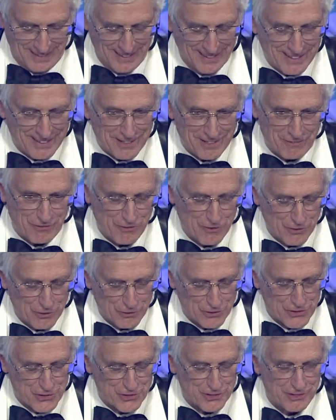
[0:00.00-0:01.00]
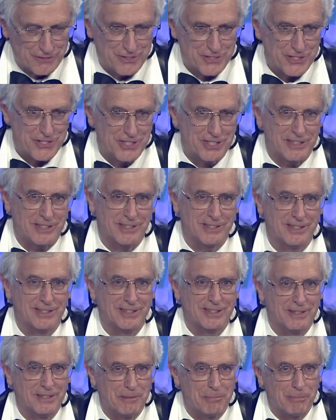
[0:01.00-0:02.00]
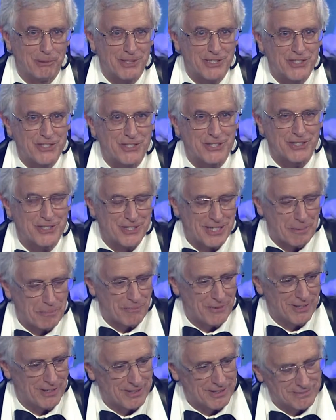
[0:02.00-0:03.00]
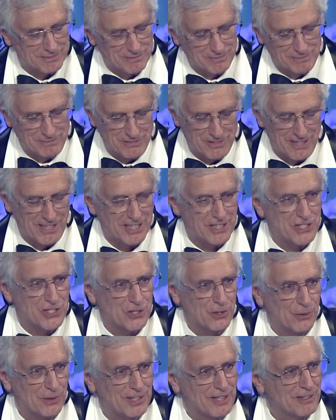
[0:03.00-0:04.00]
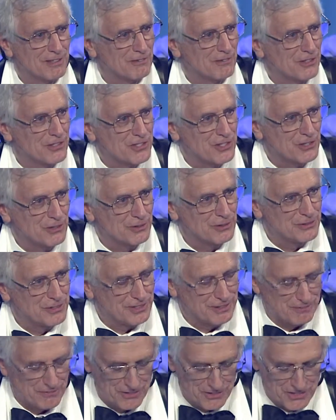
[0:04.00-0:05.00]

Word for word: at the funeral service, and the preacher is up there extolling the virtues of the